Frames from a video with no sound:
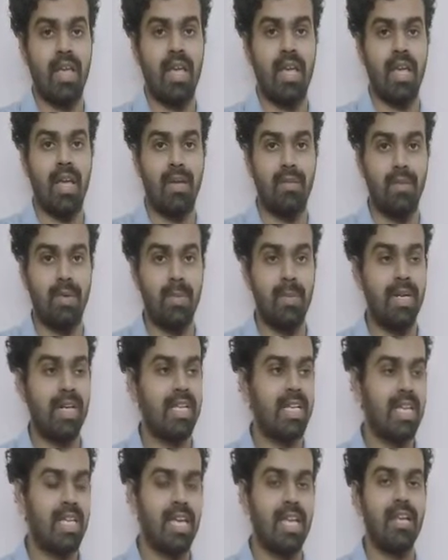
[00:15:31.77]
Everybody
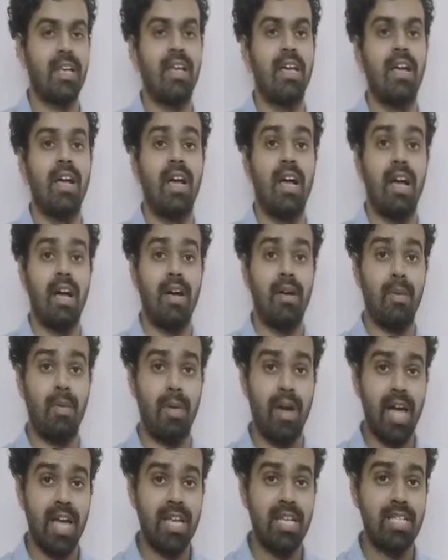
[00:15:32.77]
can
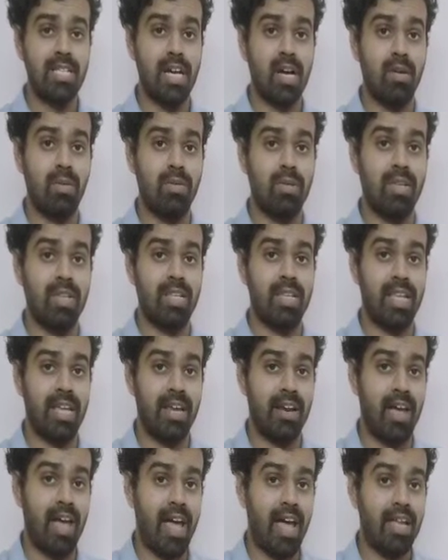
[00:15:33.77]
write down their
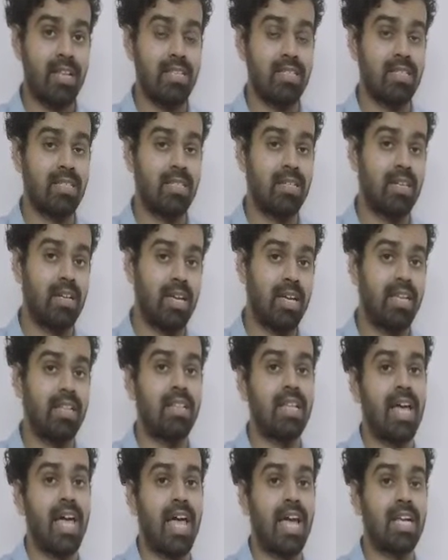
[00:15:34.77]
answer in the
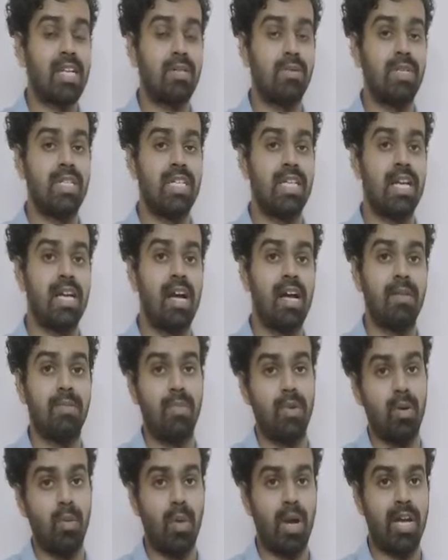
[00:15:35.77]
activity card
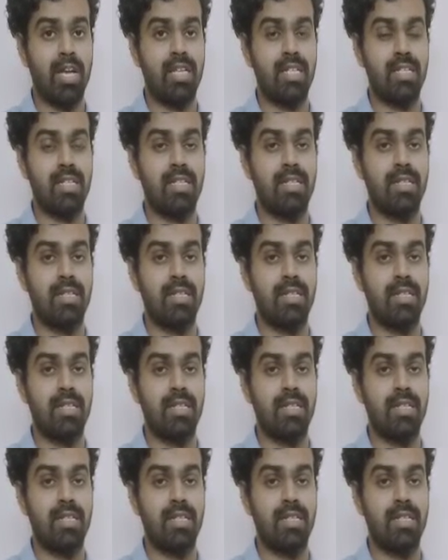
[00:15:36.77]
provided.